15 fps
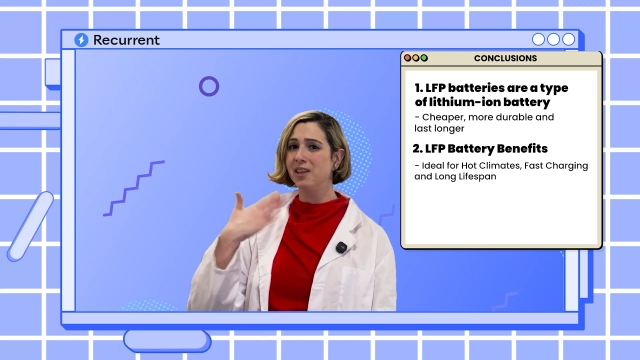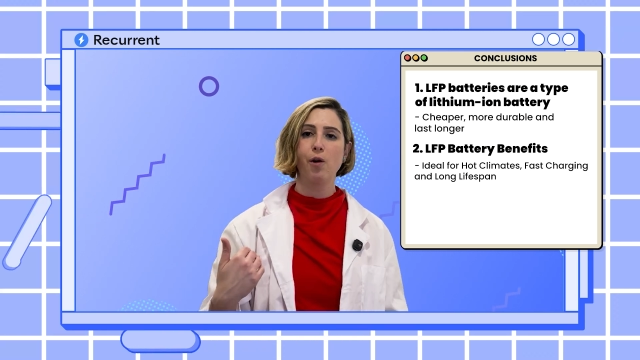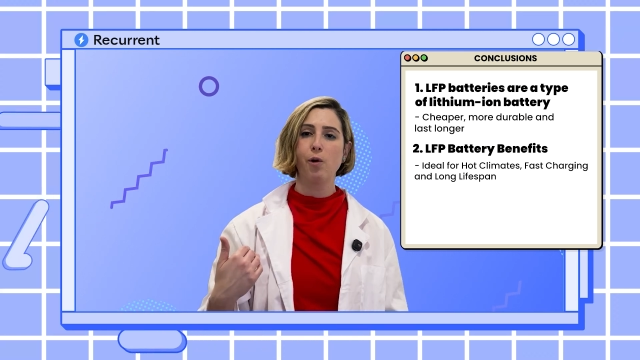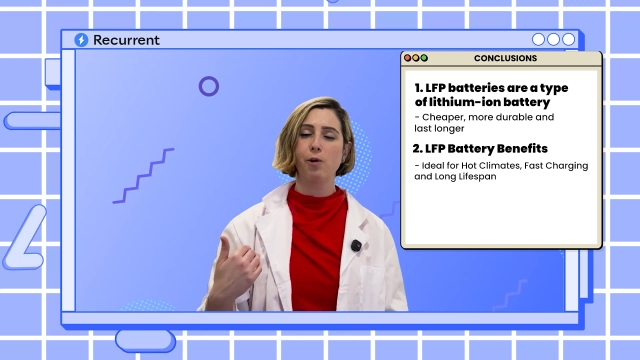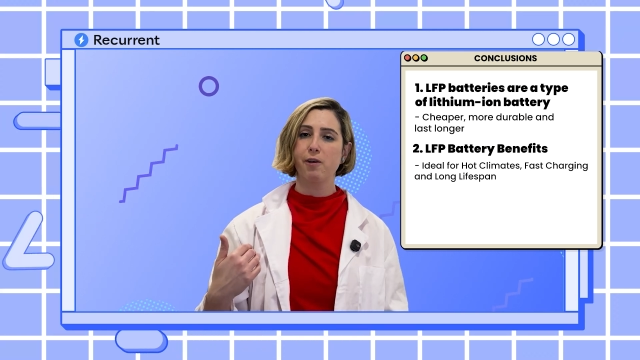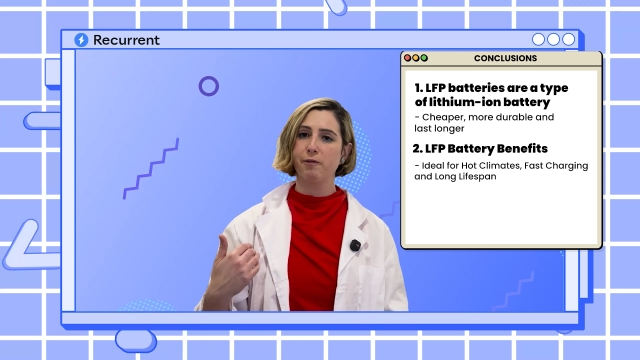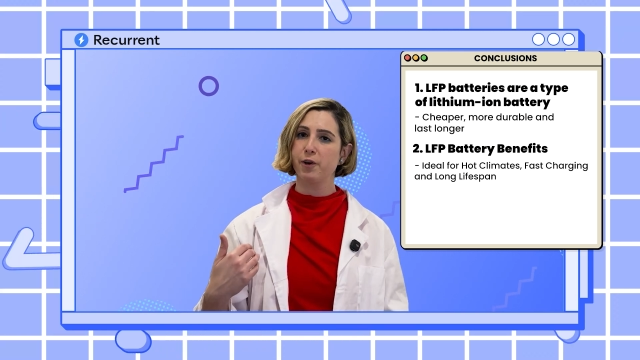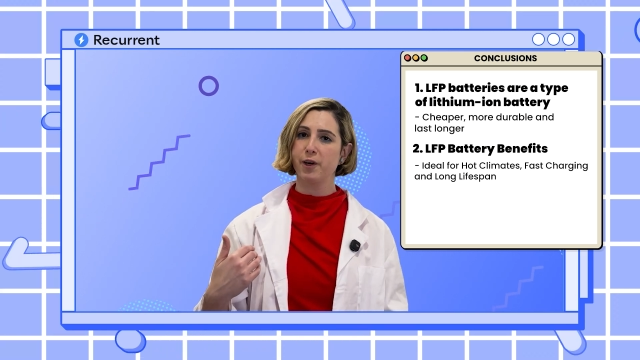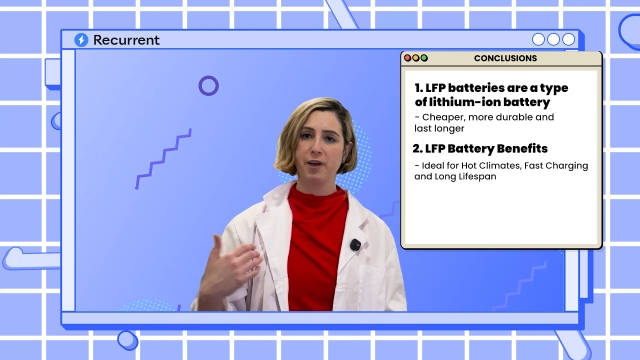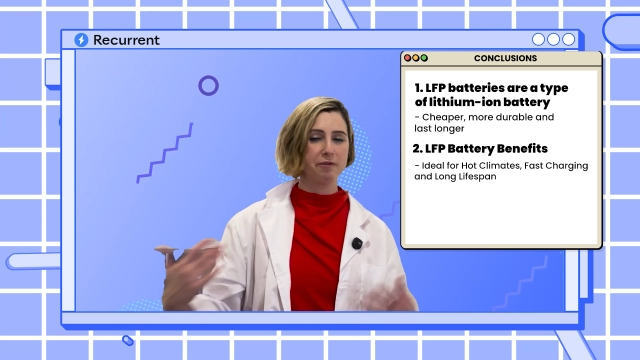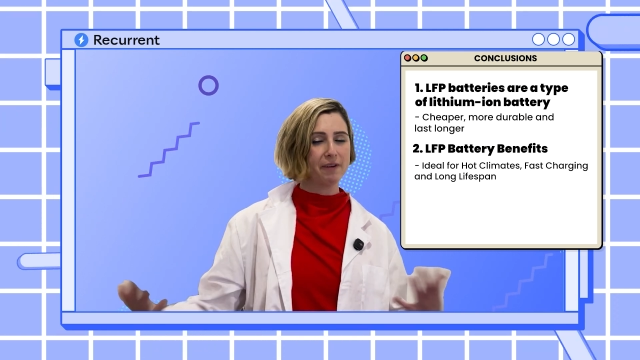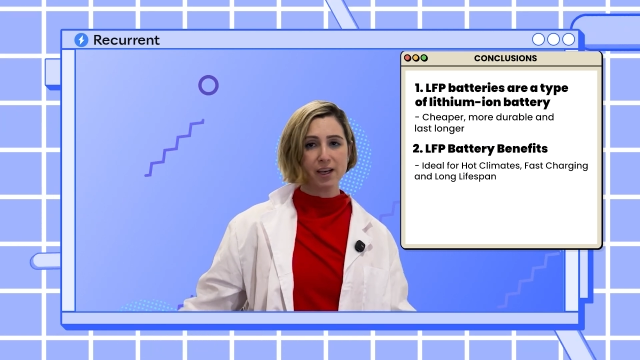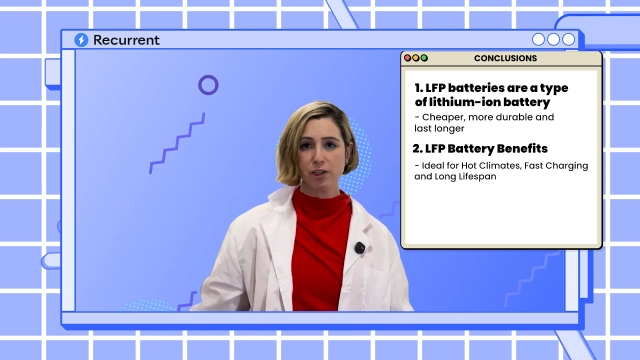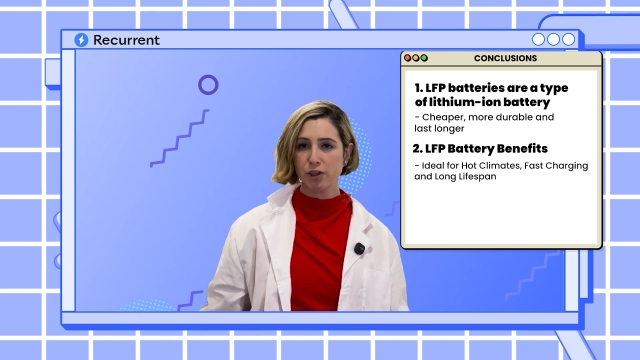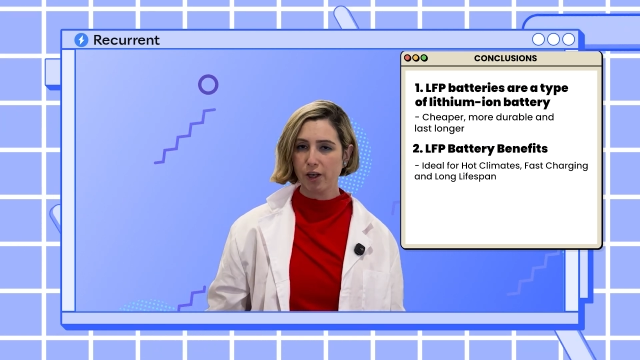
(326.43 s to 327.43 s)
or if you're gonna
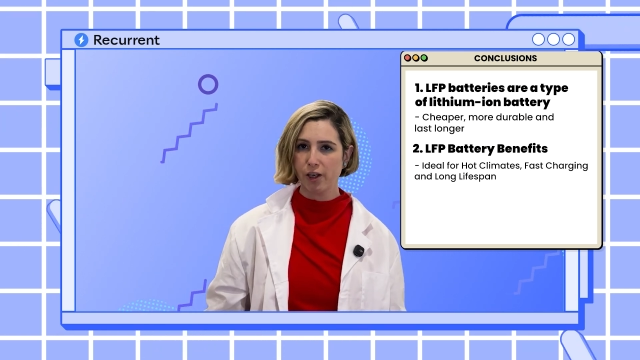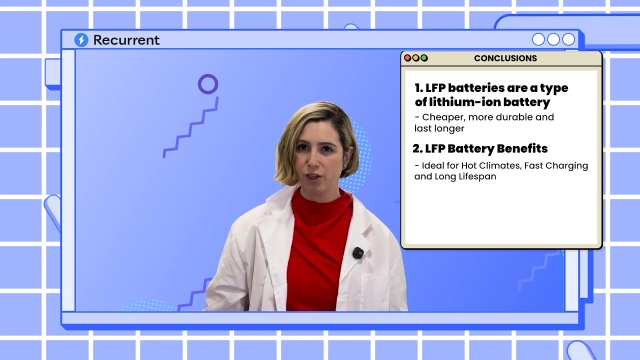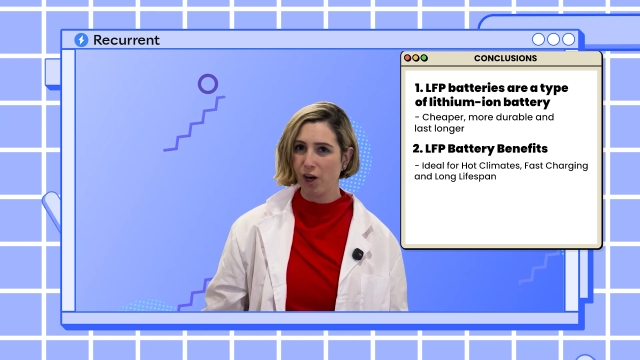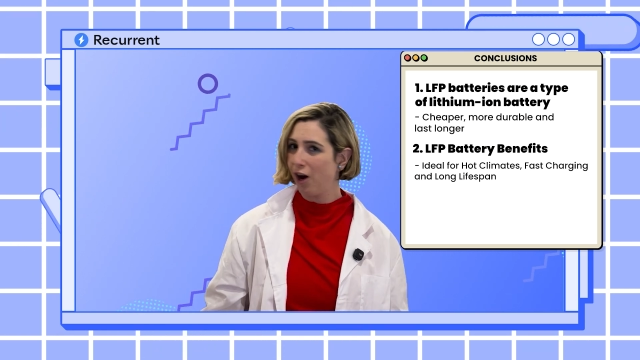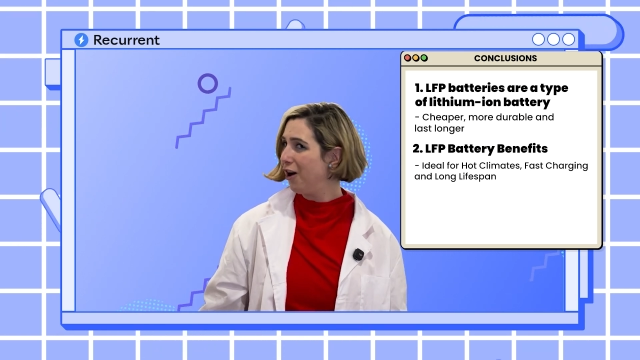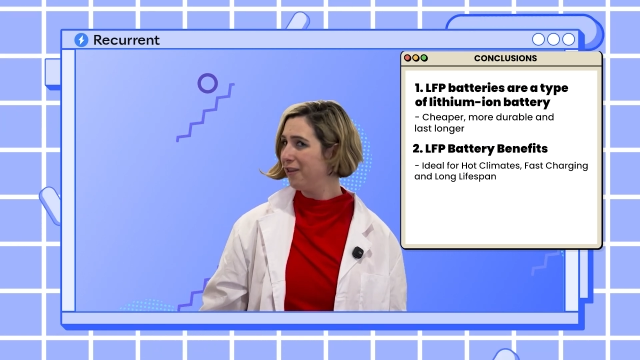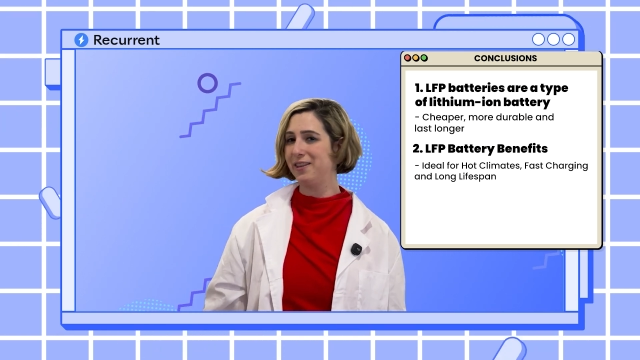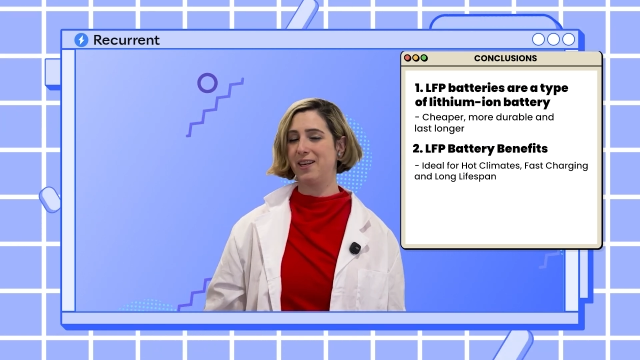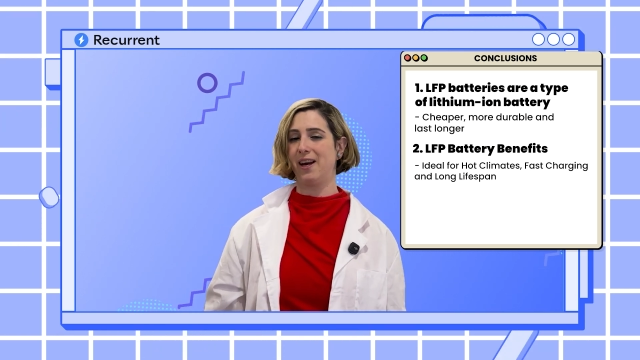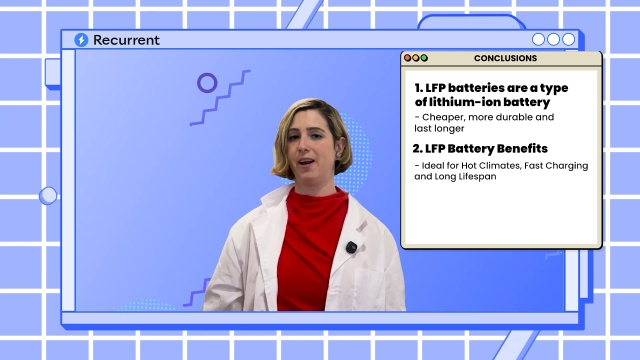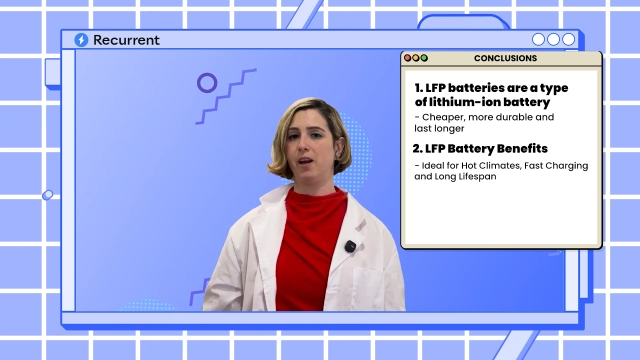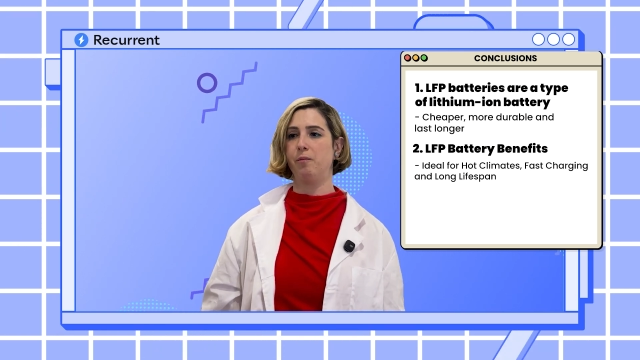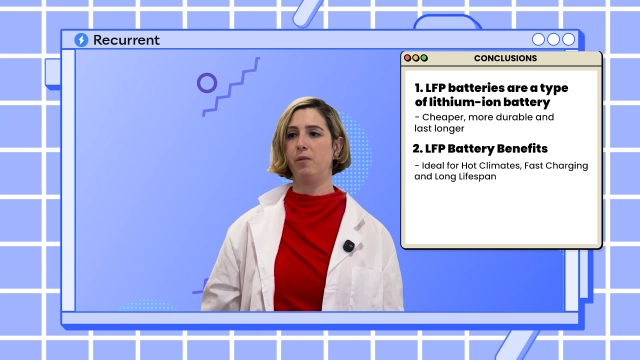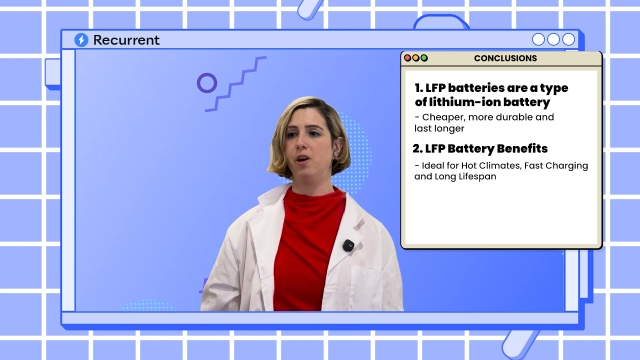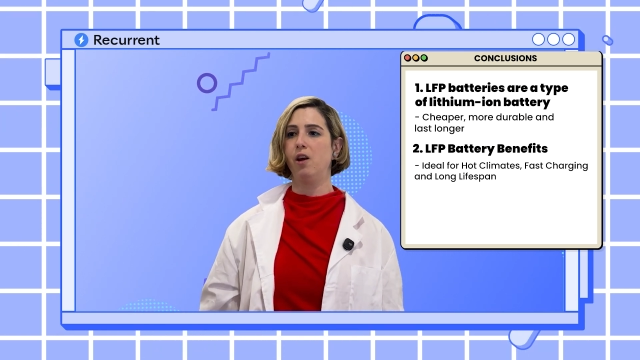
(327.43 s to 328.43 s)
fast charge all the
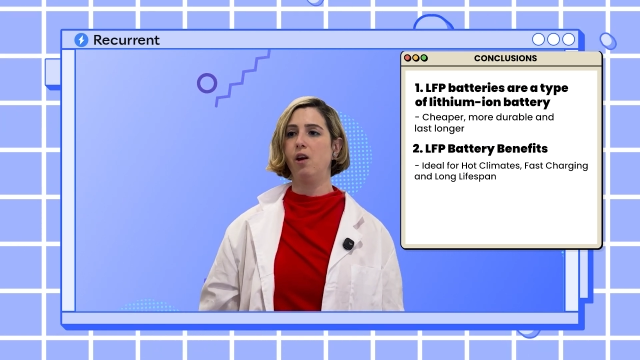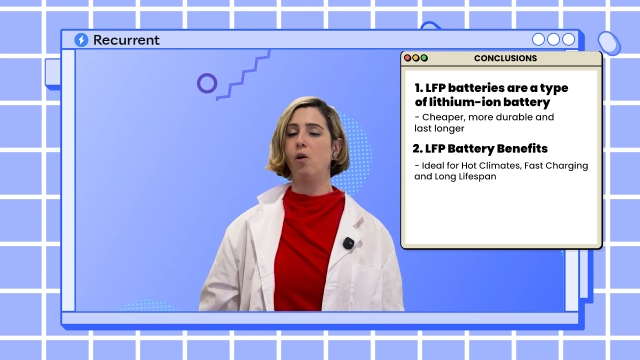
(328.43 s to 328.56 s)
time,